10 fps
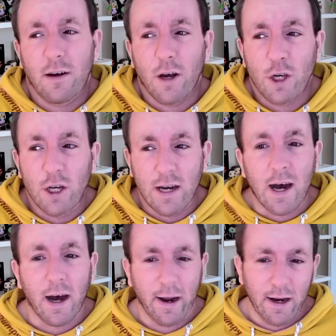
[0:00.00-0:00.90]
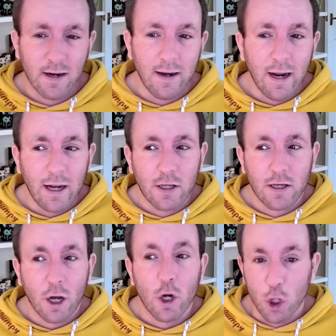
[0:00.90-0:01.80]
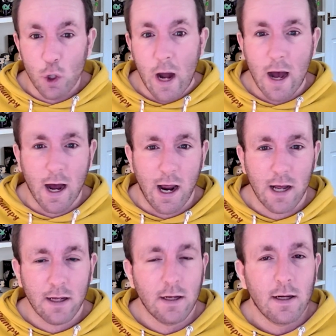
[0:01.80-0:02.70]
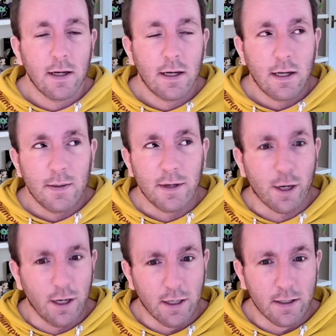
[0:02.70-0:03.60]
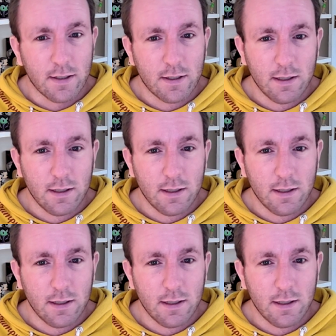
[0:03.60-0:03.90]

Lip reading: Yadai needs to die because